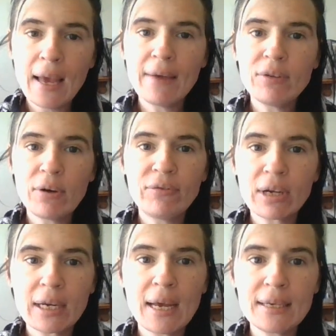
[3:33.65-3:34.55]
I have no
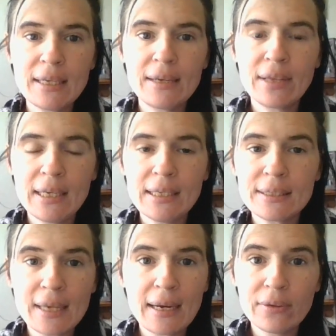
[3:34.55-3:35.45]
fucking idea. They need
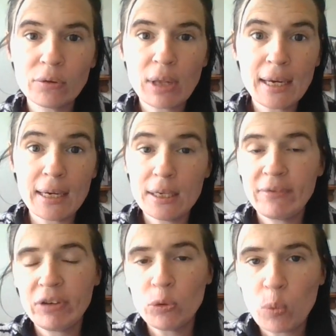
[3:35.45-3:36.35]
to stay in their lane.
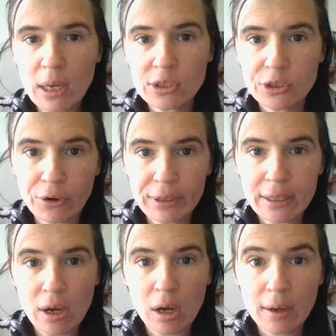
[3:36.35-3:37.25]
If you watch
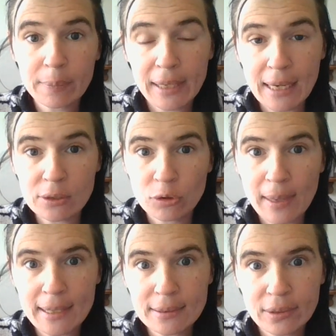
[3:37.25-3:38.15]
Dirty Cop, Cancer
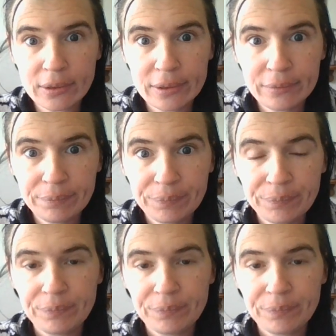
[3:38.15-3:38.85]
Masculine.